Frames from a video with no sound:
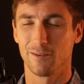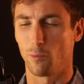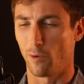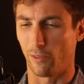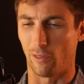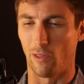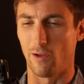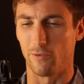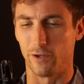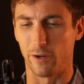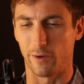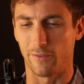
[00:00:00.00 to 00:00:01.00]
wear the glove or
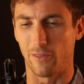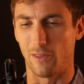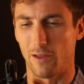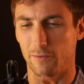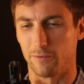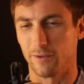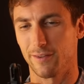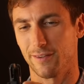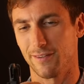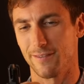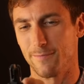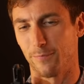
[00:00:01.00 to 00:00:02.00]
you don't get the love,
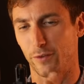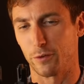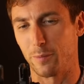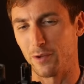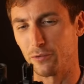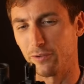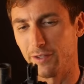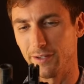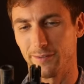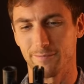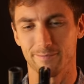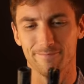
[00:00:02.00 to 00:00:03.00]
especially